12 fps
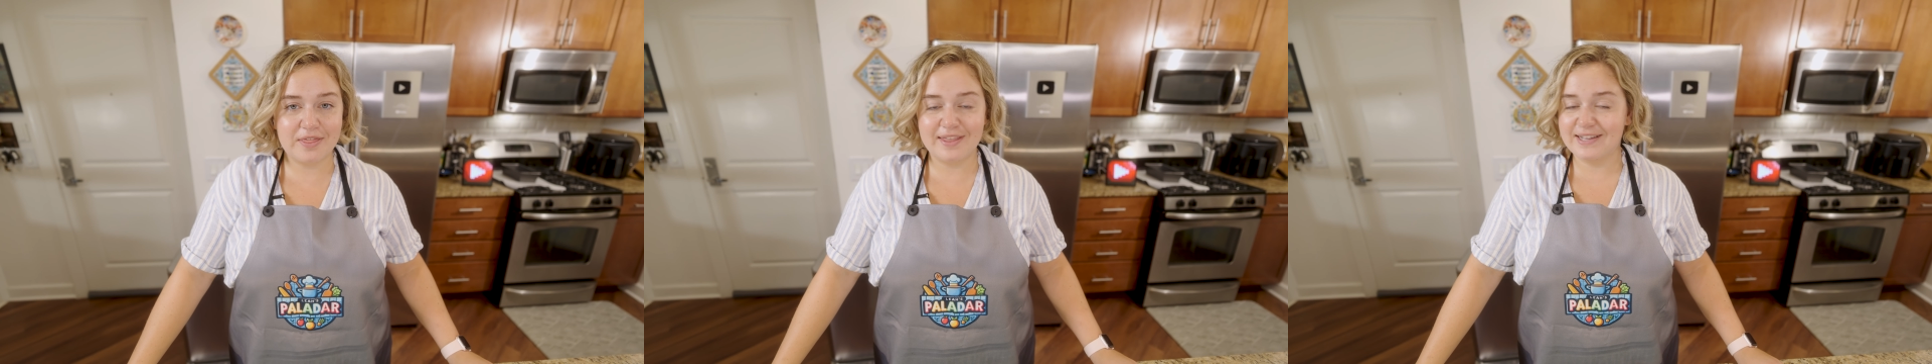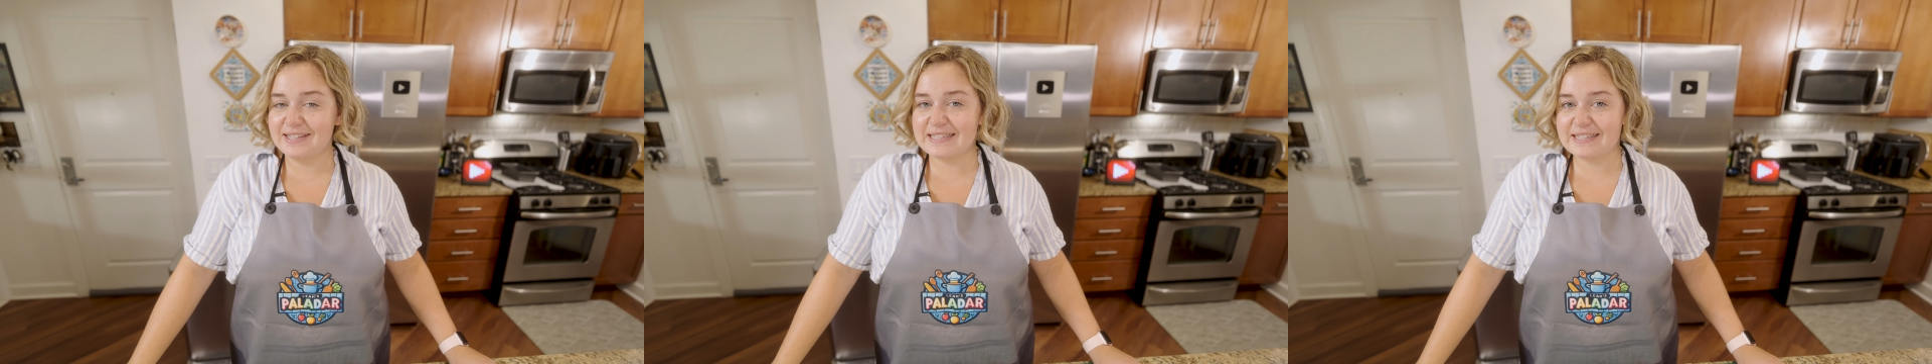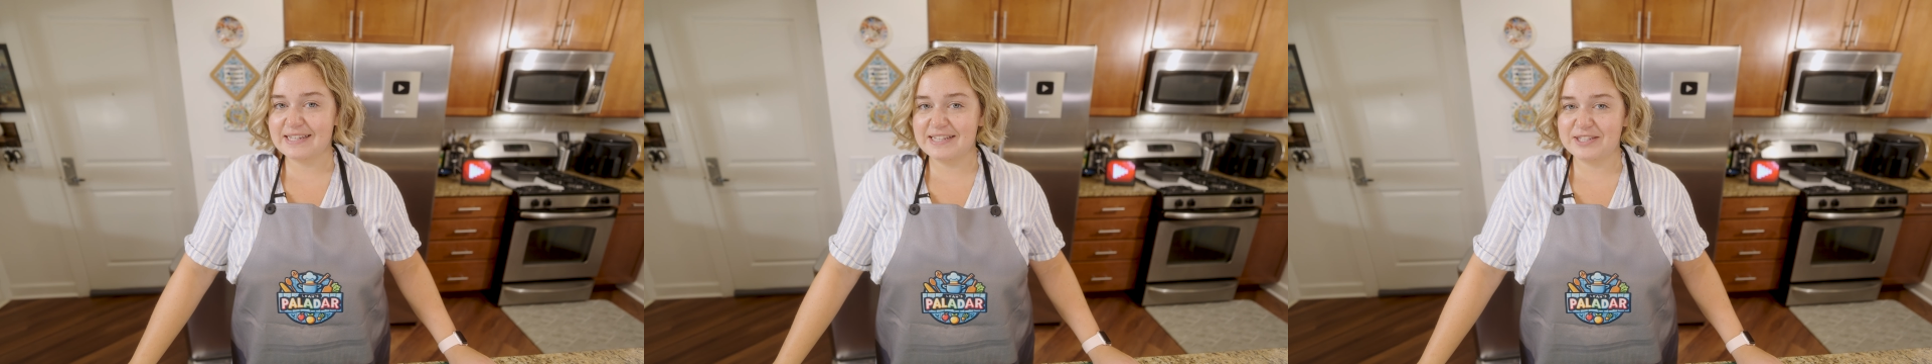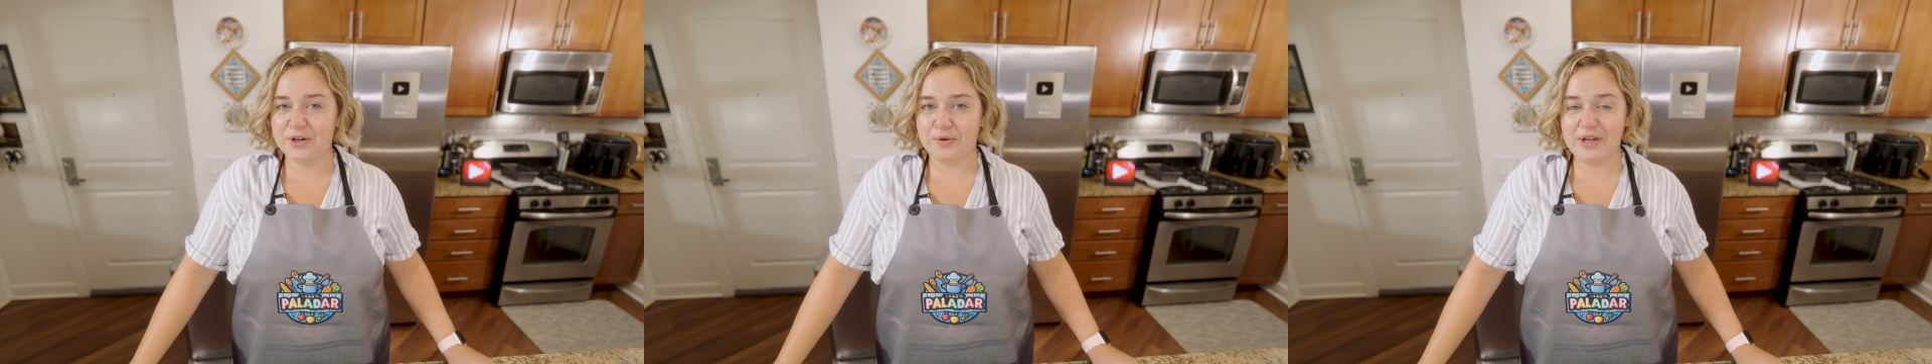This
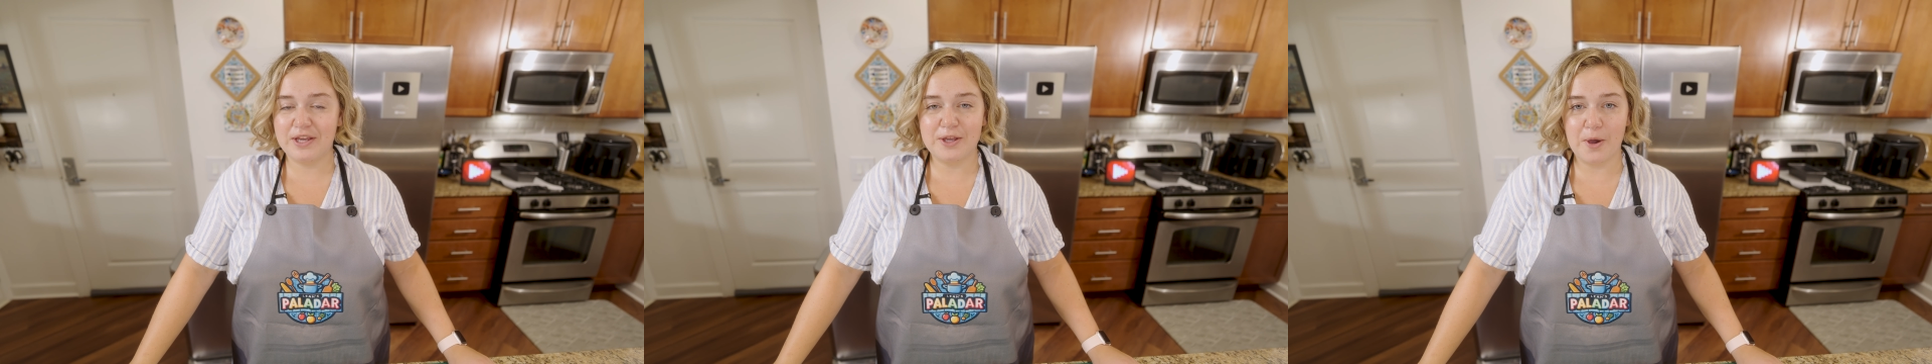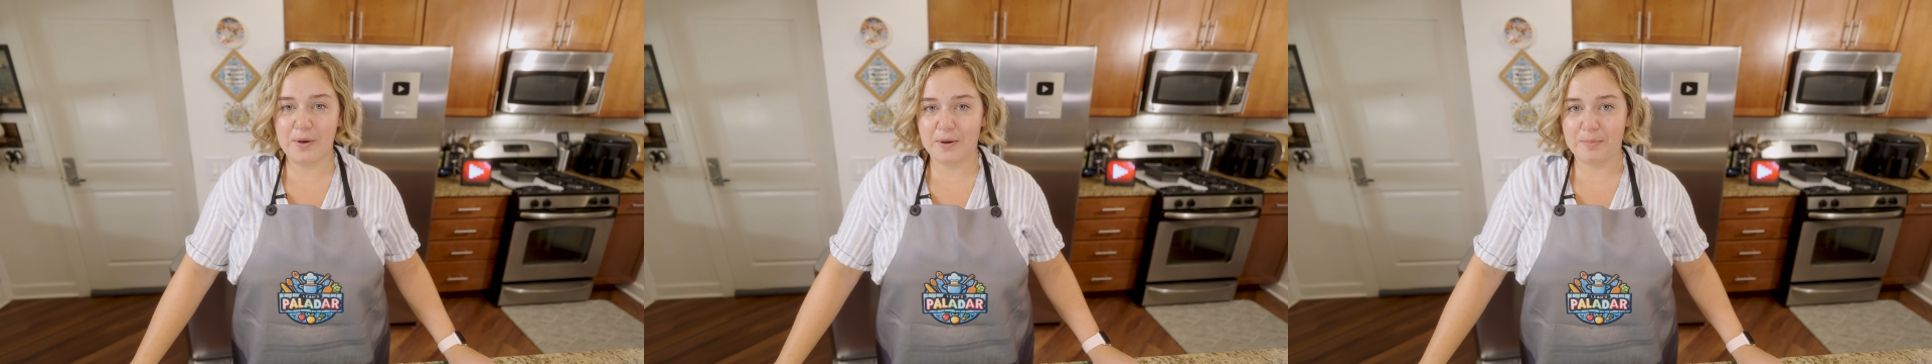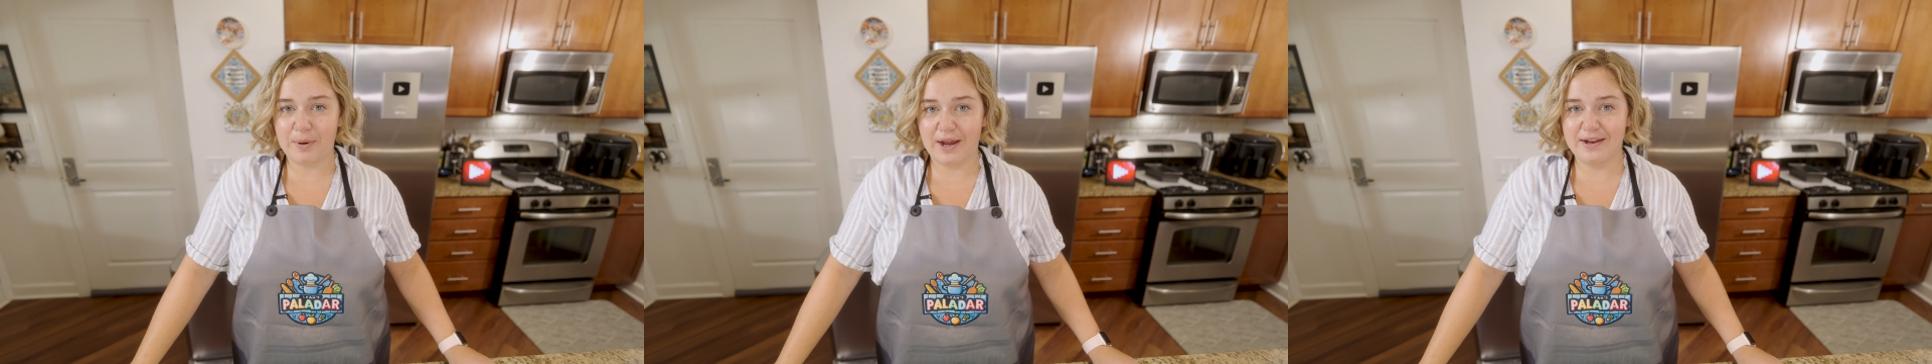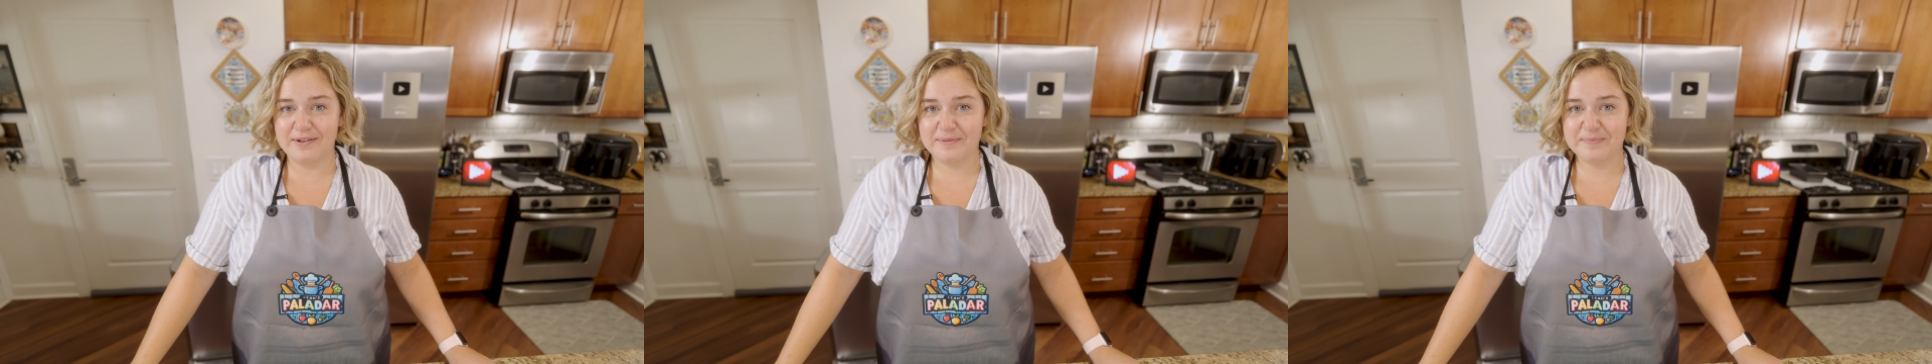is Greek yogurt
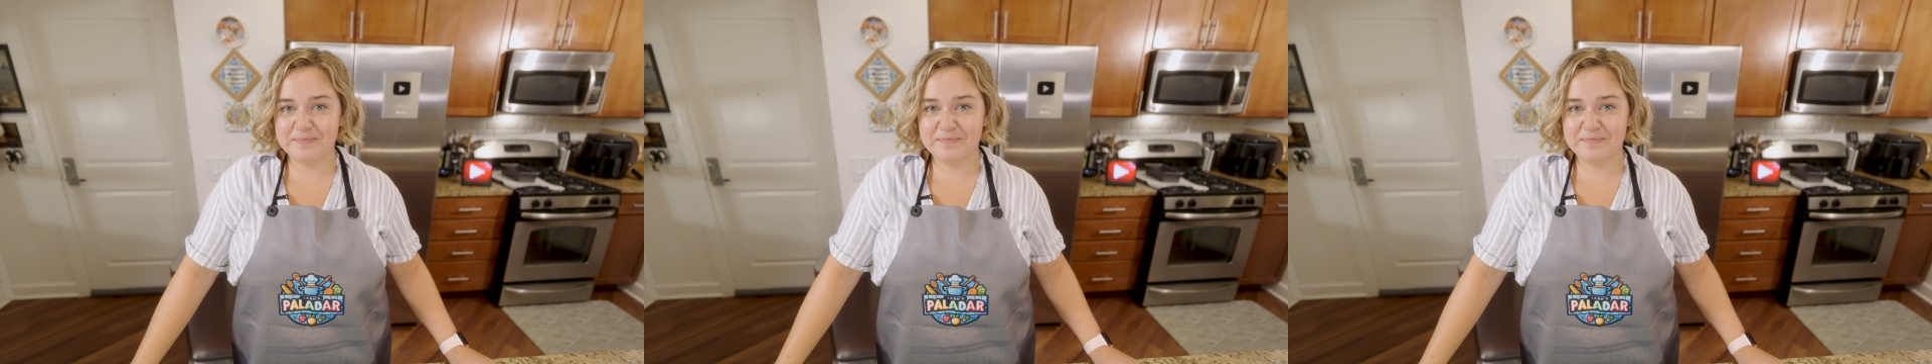bread.